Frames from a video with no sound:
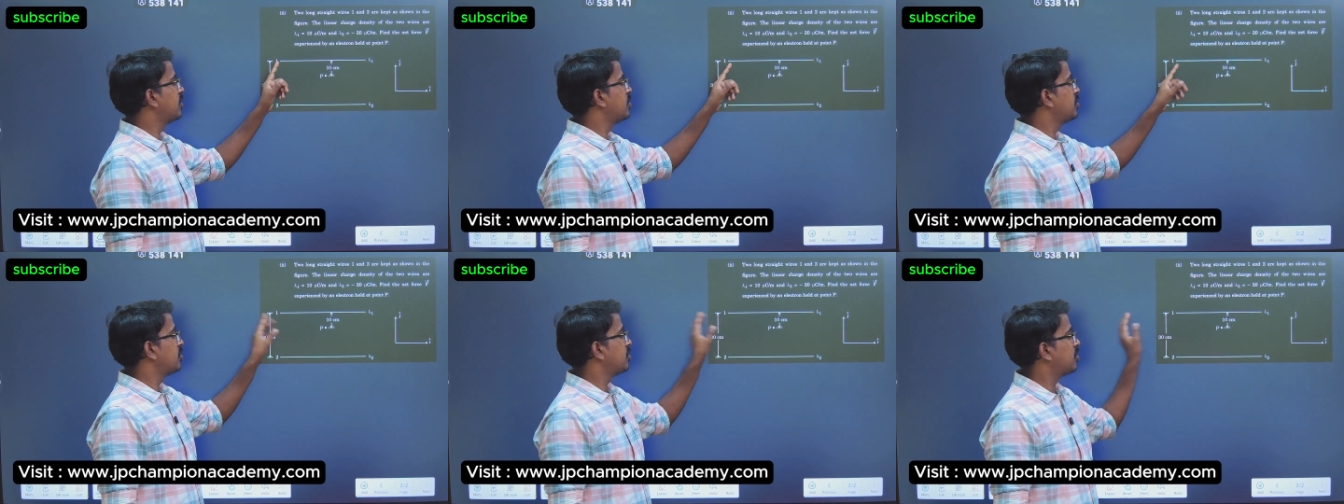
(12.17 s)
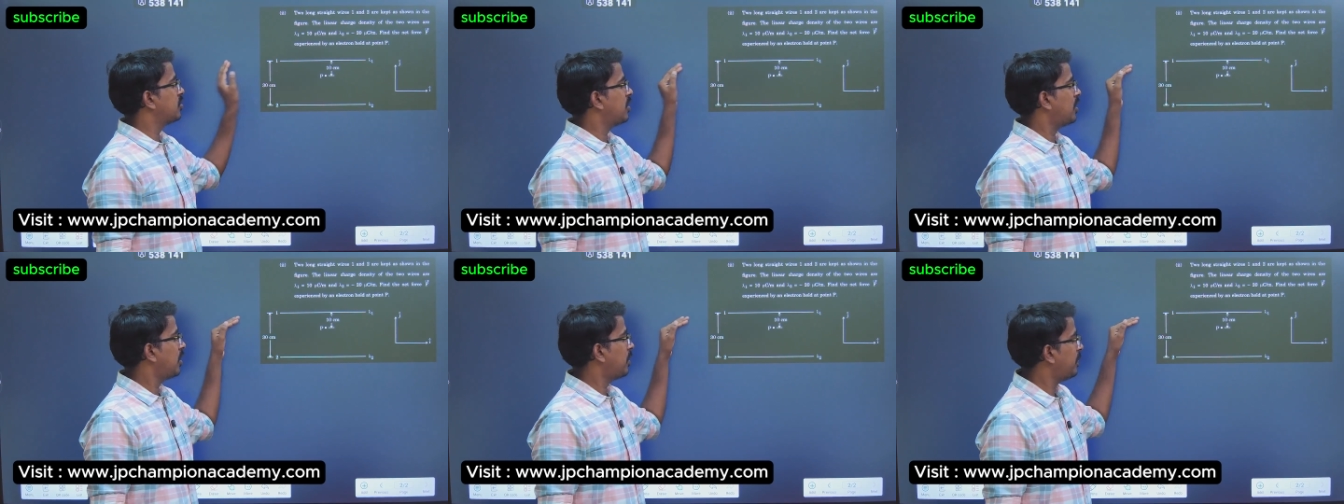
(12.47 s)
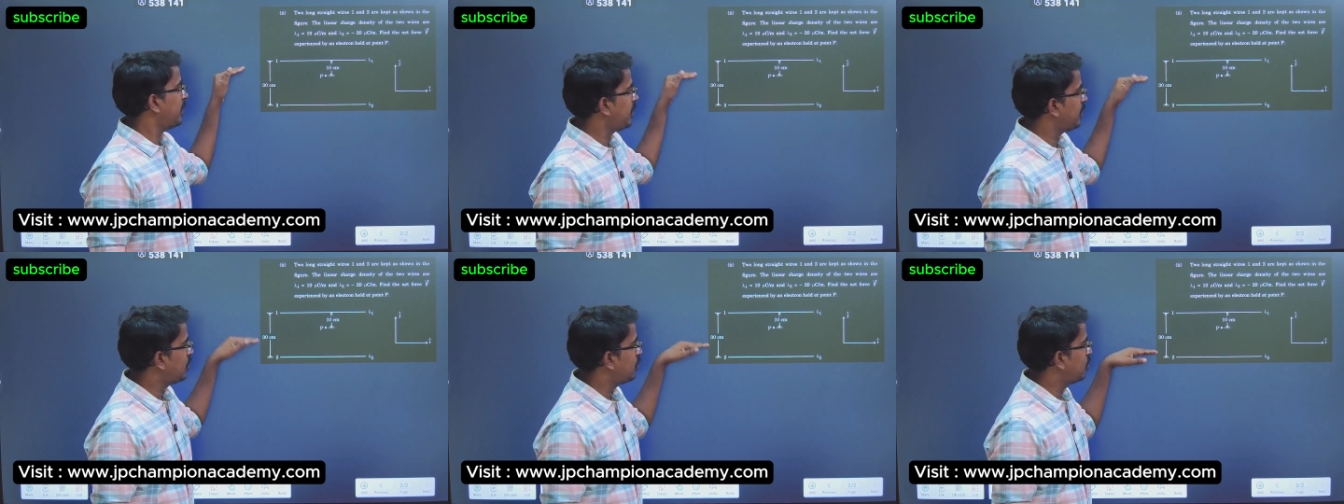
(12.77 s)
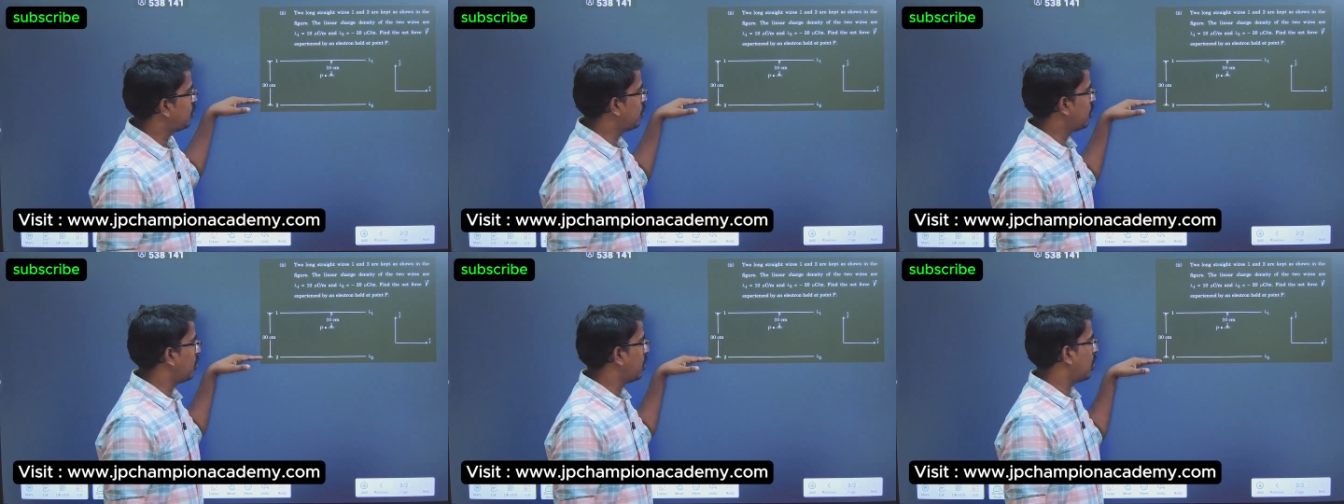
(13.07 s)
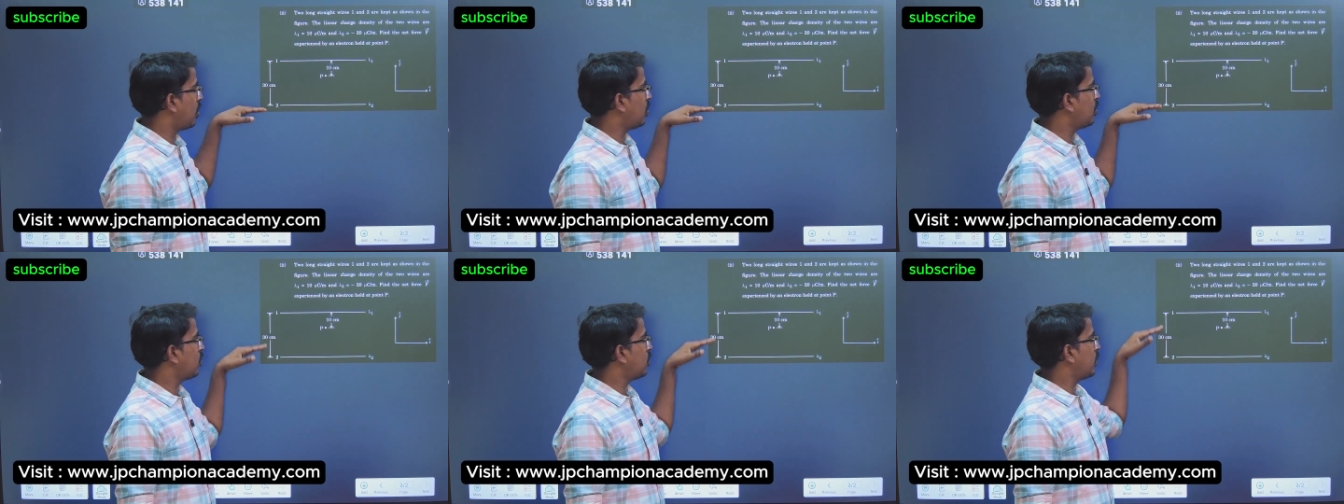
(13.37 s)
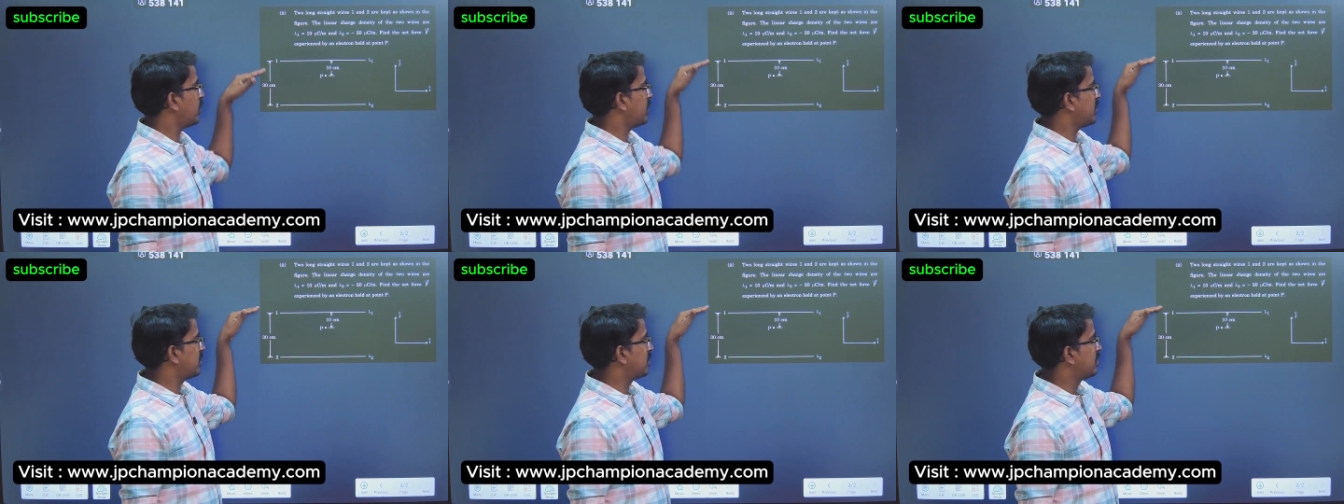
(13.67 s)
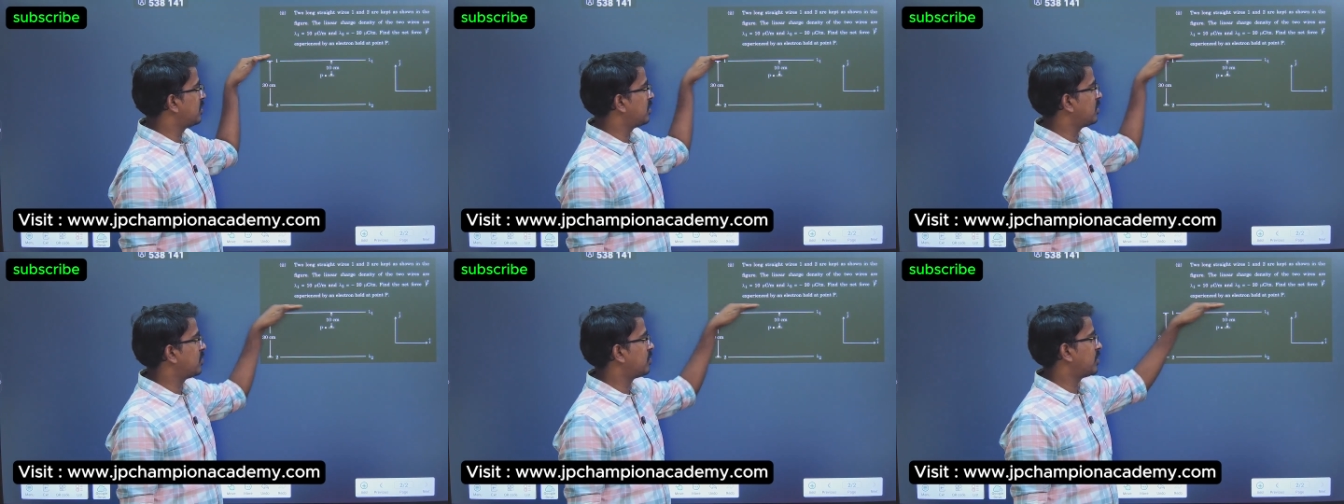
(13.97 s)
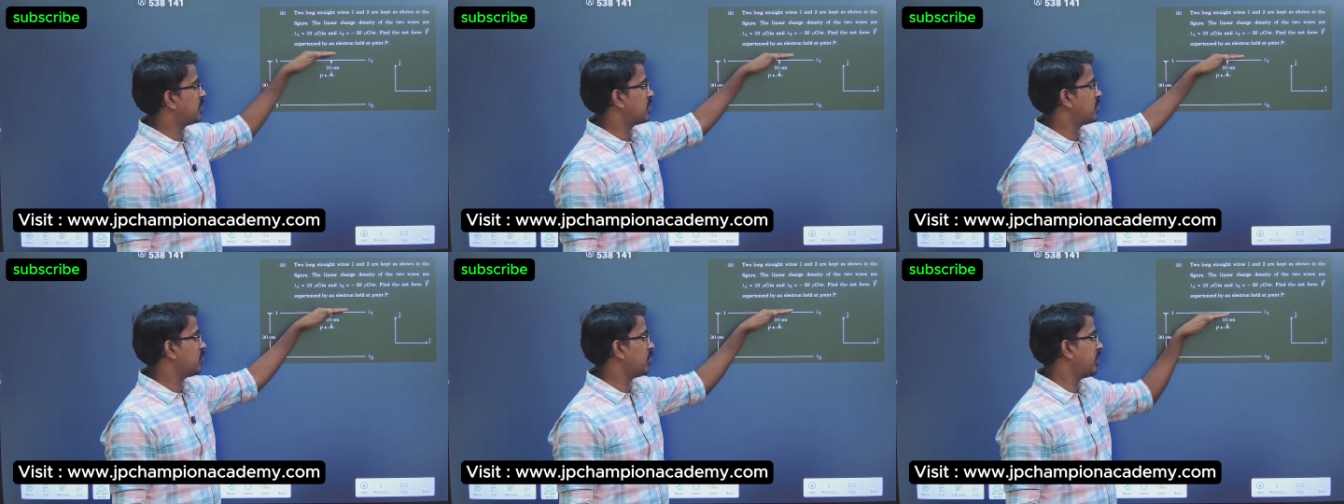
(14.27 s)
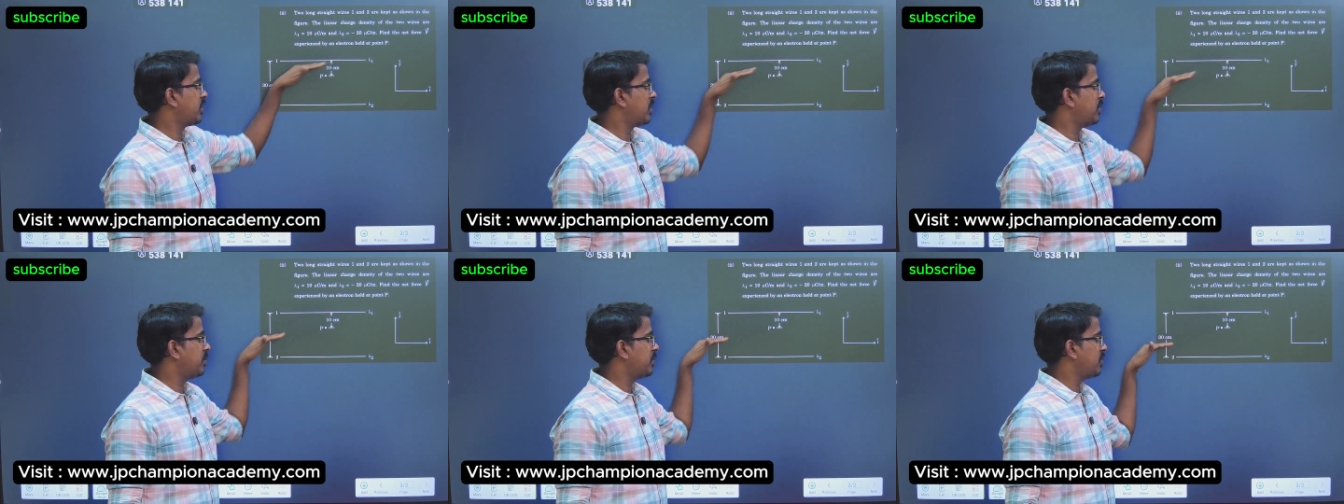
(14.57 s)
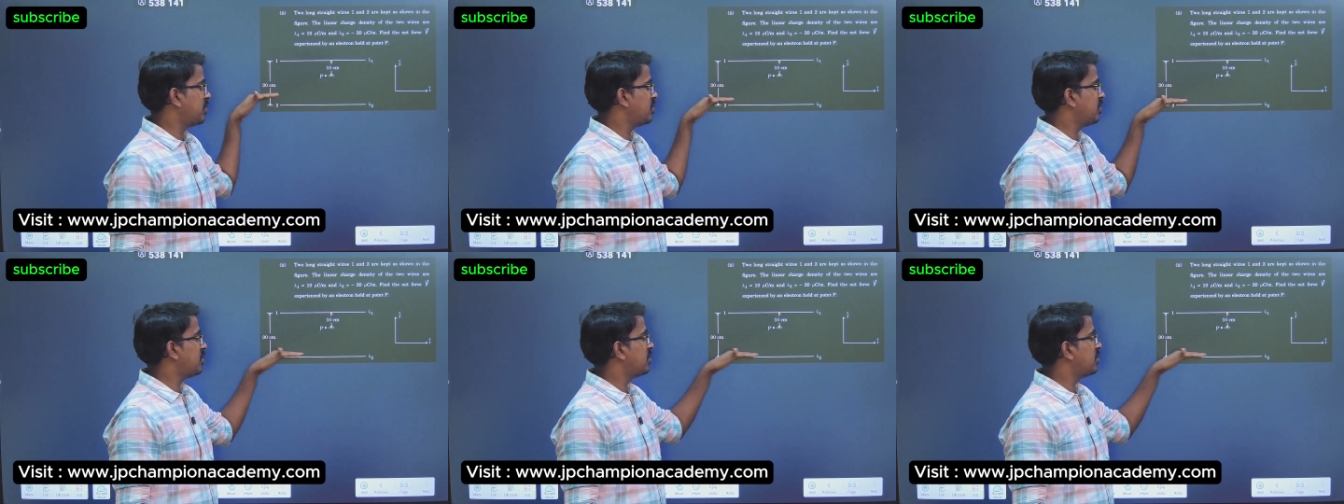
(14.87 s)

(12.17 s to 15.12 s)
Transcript: So there have been two long wires. This is the first wire I mentioned.